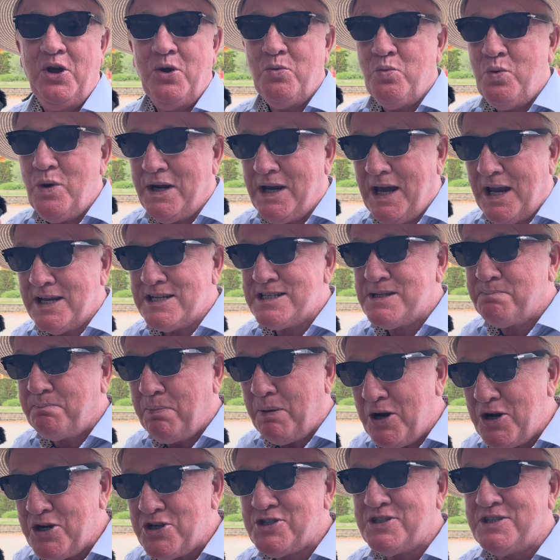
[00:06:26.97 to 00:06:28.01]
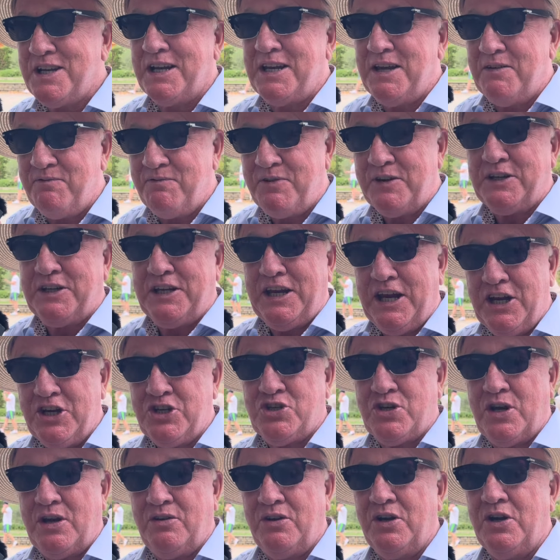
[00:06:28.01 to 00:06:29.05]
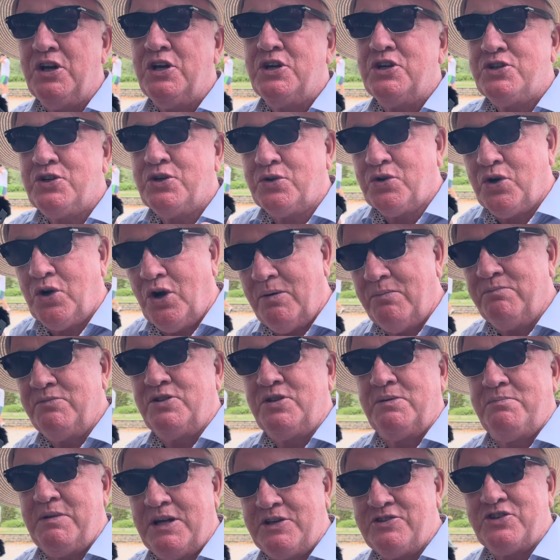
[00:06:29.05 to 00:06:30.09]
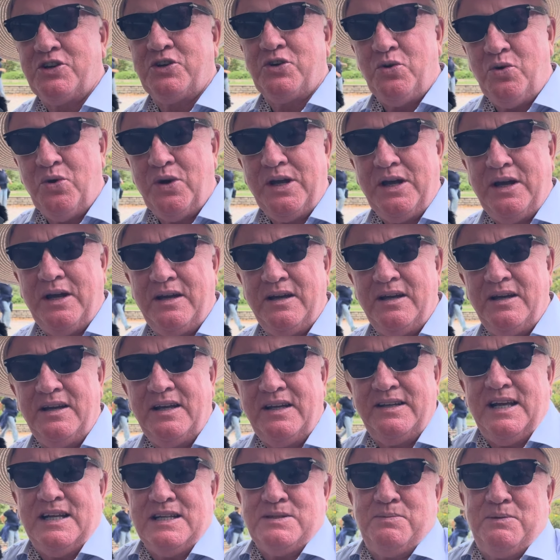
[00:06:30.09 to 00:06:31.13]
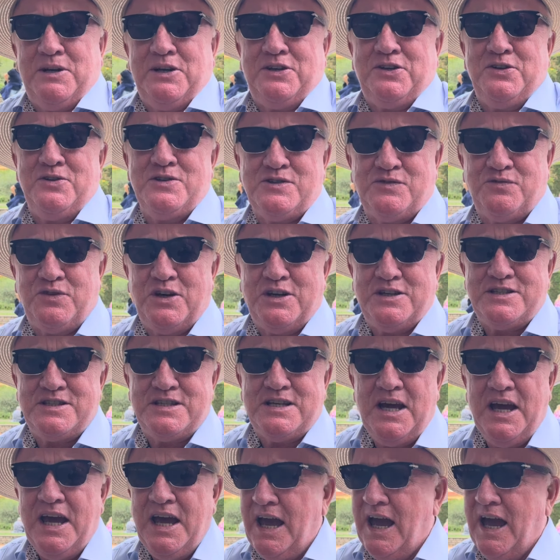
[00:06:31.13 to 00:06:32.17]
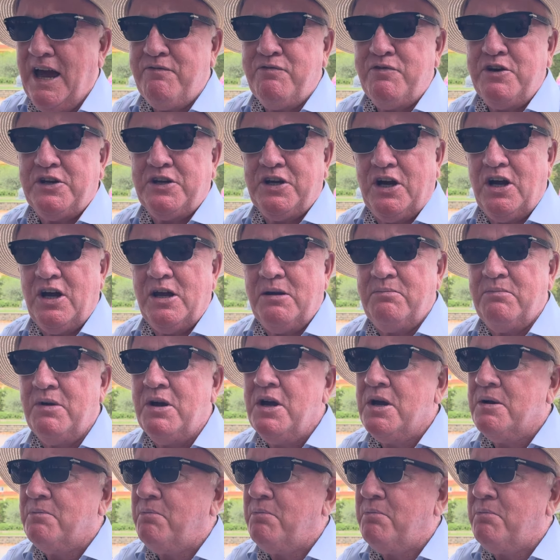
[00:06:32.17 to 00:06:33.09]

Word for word: We get a personal invitation to come to Medjugorje. And that's what it does for us every time.